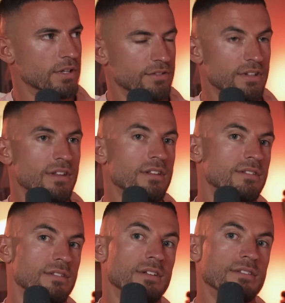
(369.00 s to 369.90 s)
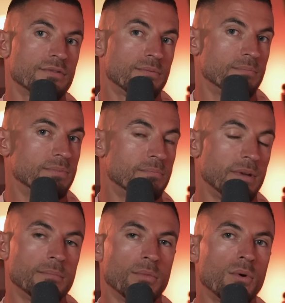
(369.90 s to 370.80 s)
because there's
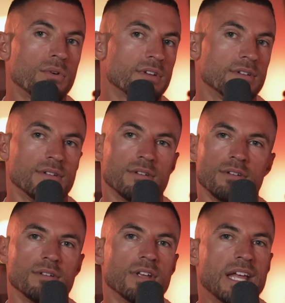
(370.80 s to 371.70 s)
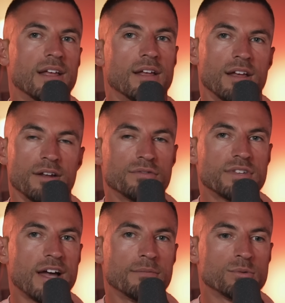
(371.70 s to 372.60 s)
been more than enough
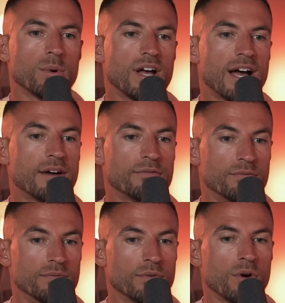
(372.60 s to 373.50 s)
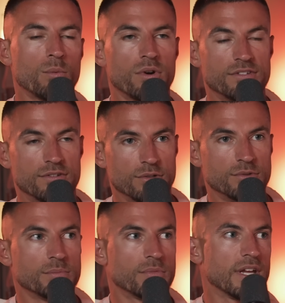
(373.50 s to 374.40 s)
times where I've not wanted to do
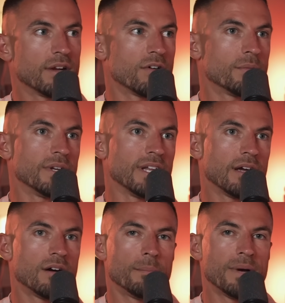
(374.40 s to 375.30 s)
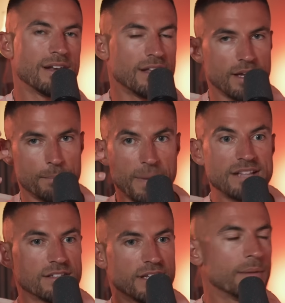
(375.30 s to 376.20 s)
something, or I've been like, oh man, like I'm
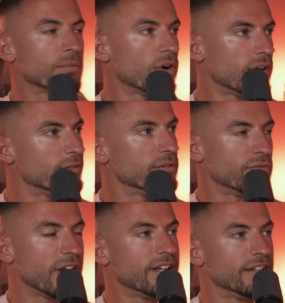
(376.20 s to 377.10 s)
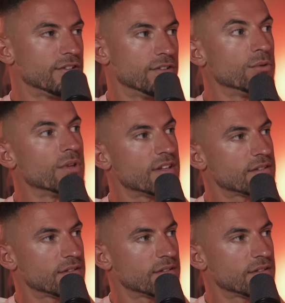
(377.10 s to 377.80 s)
not ready to do this.